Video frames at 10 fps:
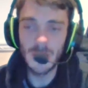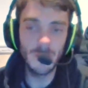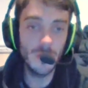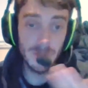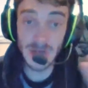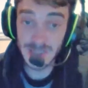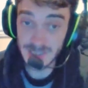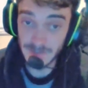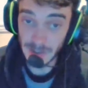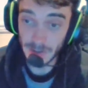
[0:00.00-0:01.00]
I'm not a
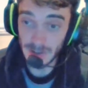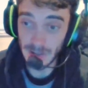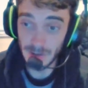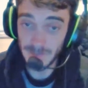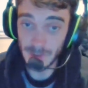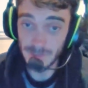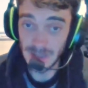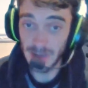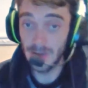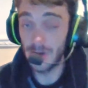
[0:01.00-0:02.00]
massive NFL
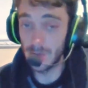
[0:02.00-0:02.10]
fan.